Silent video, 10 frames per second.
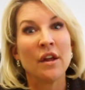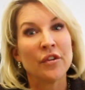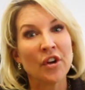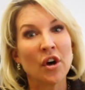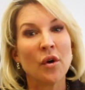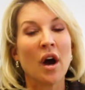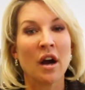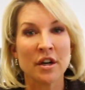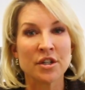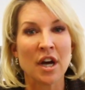So
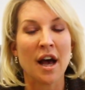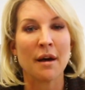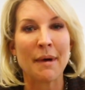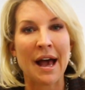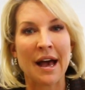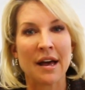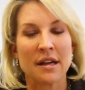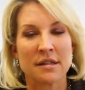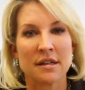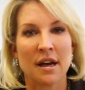our job
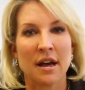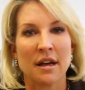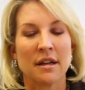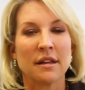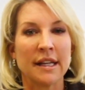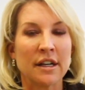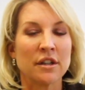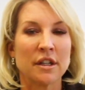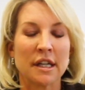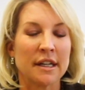as uh,
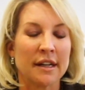legal,